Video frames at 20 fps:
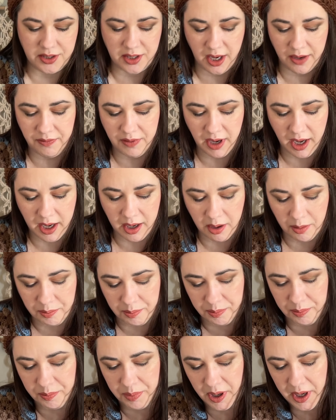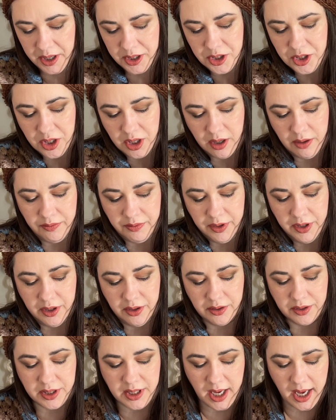I've got a bunch of
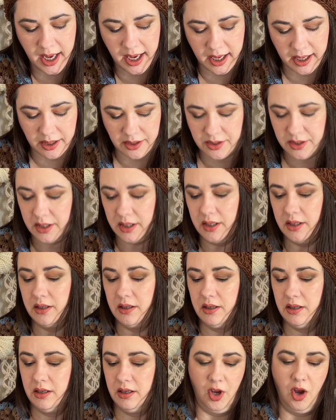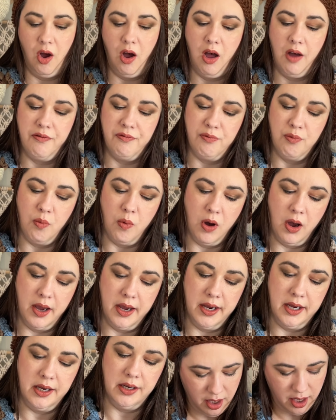little tags here,
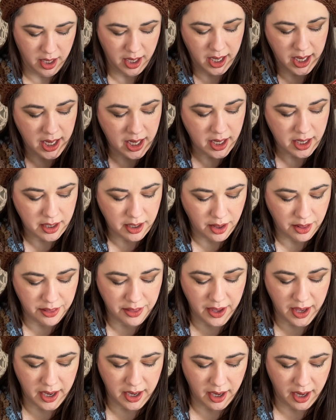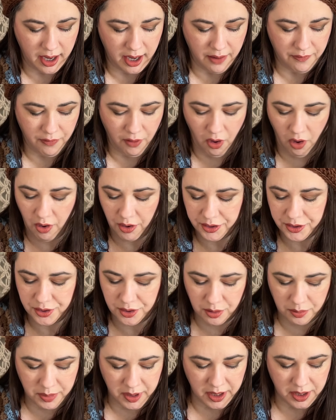off-white, and then I have
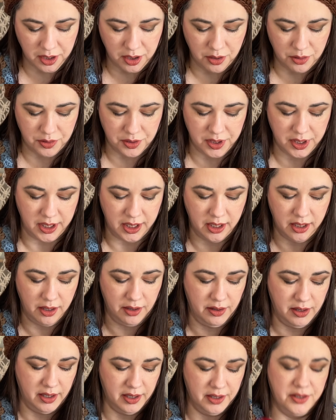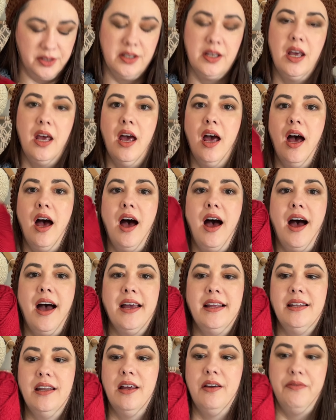also been using this
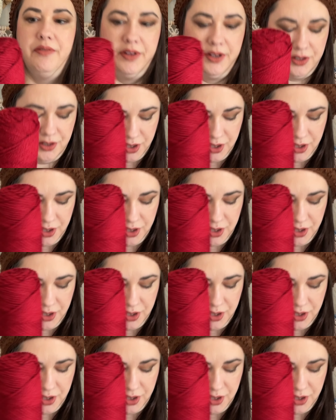I Love This